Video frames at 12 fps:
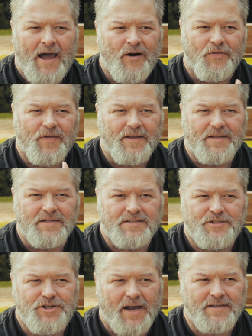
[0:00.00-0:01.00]
I don't think
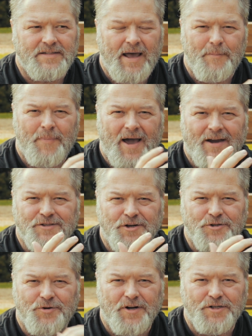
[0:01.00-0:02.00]
this checks that box
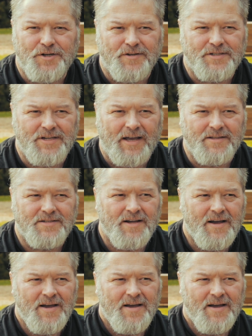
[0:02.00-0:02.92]
in a traditional sense.